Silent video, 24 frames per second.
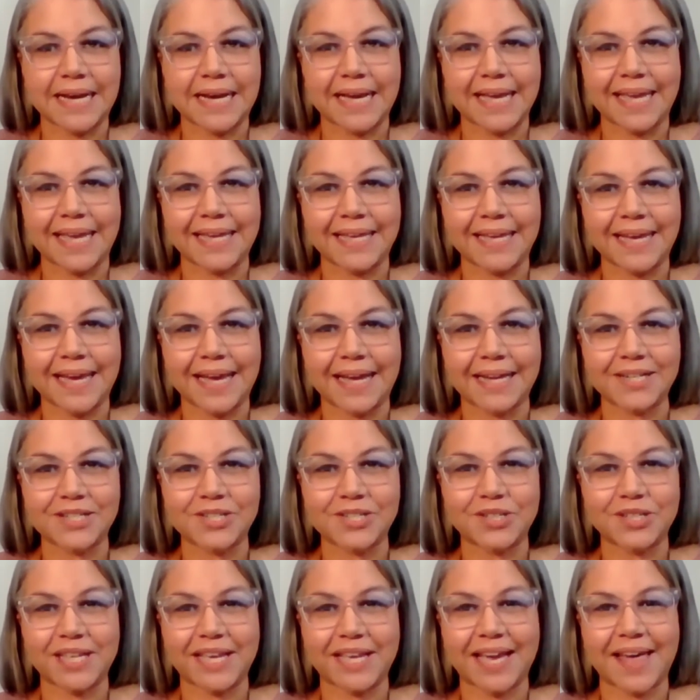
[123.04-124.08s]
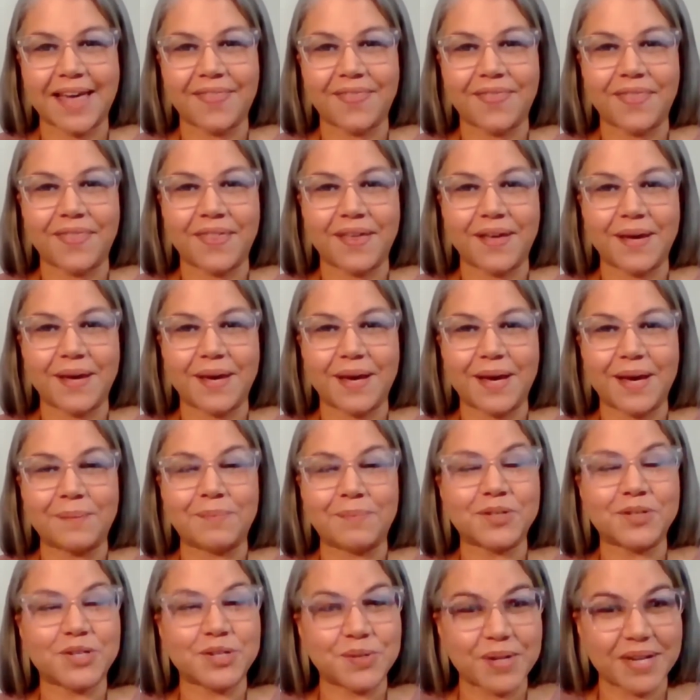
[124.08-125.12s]
I actually got the
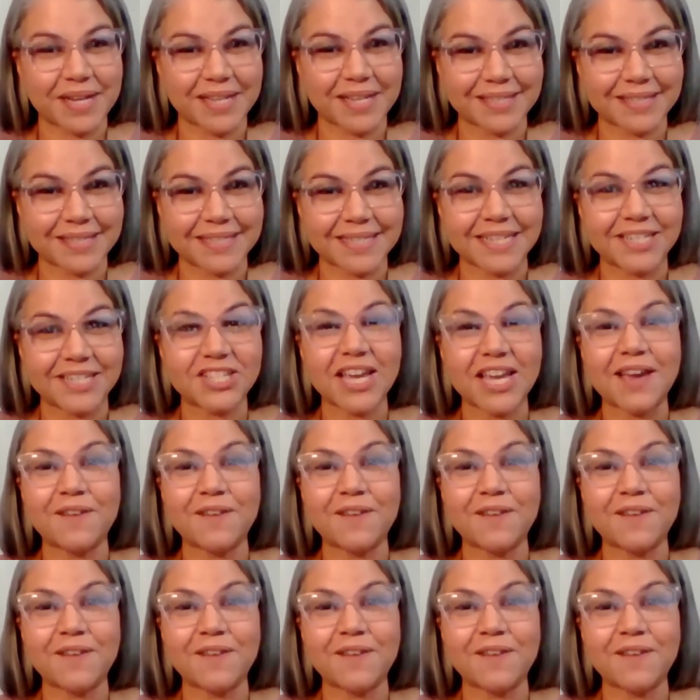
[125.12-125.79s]
opportunity to teach